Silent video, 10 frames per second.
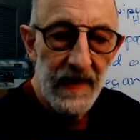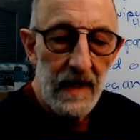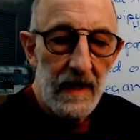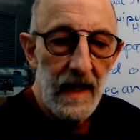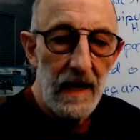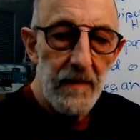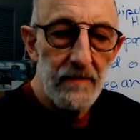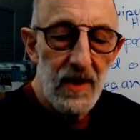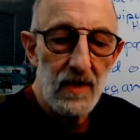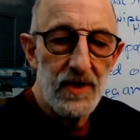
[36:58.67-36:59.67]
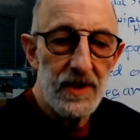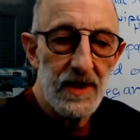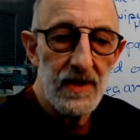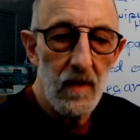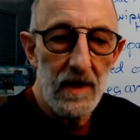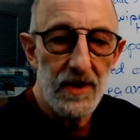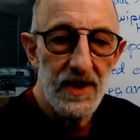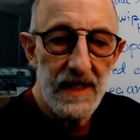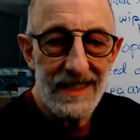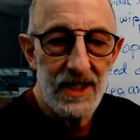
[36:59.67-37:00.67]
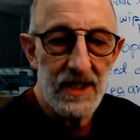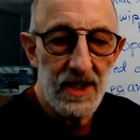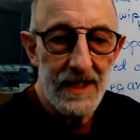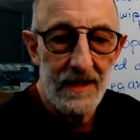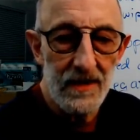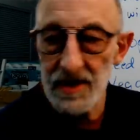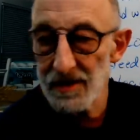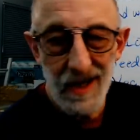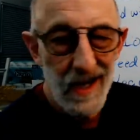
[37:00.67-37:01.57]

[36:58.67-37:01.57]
Apoptosis is where senescent cells that are not